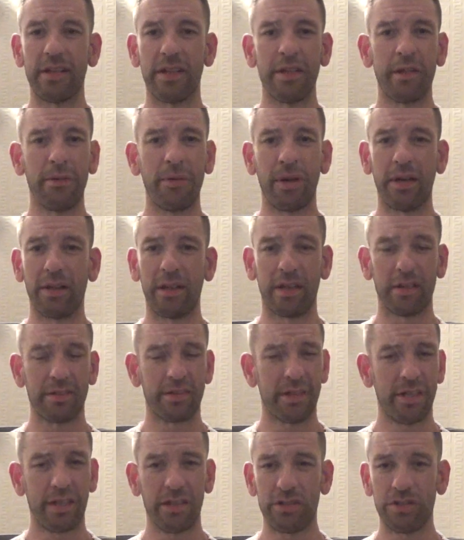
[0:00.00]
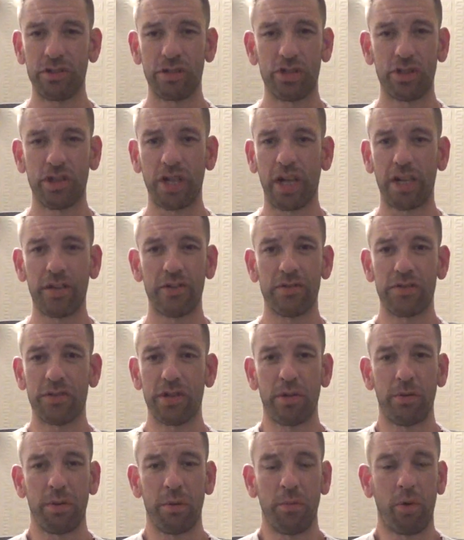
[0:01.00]
anyway. Like I say, it just shines
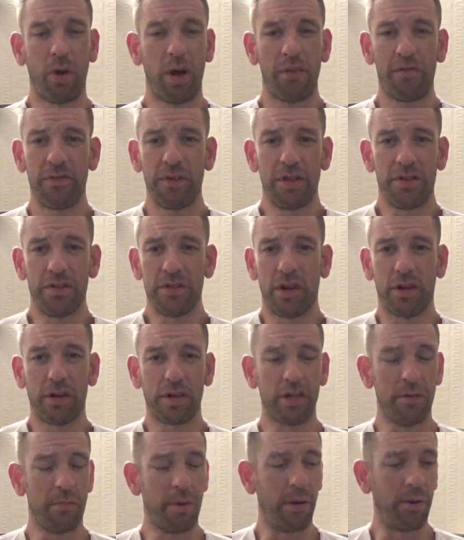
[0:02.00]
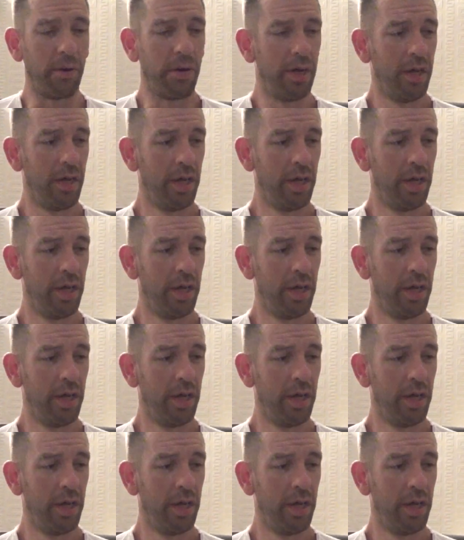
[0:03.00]
through in whatever you're talking about.